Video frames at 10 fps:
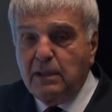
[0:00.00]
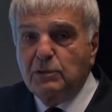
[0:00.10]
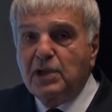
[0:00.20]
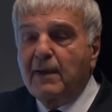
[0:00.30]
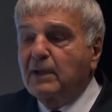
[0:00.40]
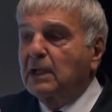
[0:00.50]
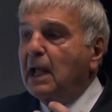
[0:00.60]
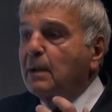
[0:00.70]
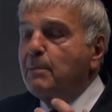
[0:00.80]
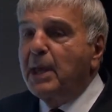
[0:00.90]
He was having a
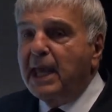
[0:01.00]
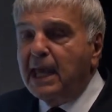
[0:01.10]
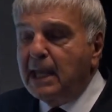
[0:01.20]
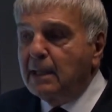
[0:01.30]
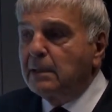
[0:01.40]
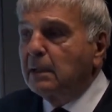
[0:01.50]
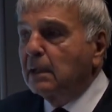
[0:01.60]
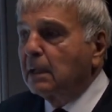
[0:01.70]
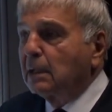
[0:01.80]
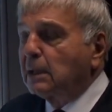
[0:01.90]
lot of pain,
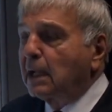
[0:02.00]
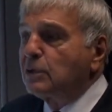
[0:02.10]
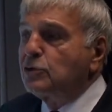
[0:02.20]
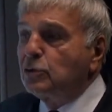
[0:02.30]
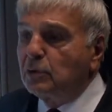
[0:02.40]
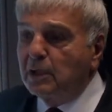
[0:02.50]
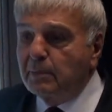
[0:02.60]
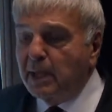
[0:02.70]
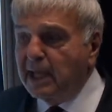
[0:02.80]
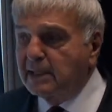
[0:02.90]
a lot of
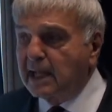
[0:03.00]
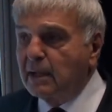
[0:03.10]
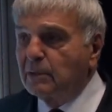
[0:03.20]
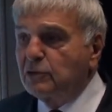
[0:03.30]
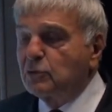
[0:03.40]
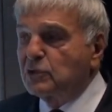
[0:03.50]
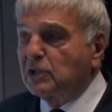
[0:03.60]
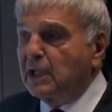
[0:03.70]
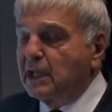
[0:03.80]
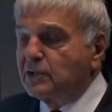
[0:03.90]
shooting pain down into
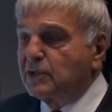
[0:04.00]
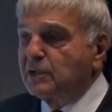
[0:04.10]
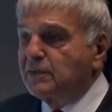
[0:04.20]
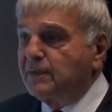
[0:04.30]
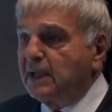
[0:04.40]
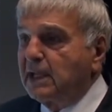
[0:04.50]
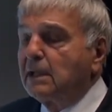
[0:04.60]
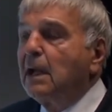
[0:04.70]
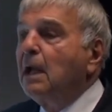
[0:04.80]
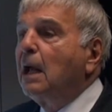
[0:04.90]
his legs and his
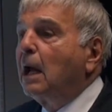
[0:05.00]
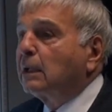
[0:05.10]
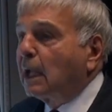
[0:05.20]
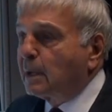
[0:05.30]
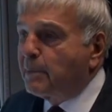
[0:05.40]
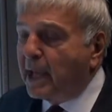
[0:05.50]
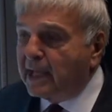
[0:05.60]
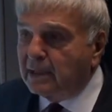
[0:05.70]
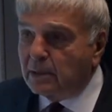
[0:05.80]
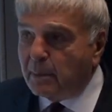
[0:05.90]
feet, a lot of
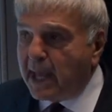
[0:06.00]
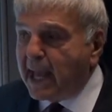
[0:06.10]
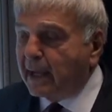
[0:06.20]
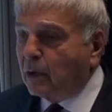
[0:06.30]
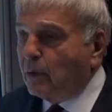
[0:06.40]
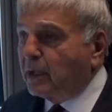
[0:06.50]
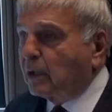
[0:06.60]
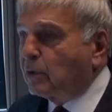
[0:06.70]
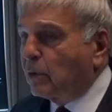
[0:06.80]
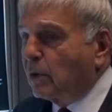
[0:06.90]
pain in the back
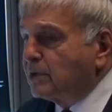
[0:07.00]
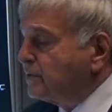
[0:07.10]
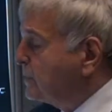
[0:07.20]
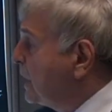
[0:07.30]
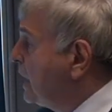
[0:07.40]
going across,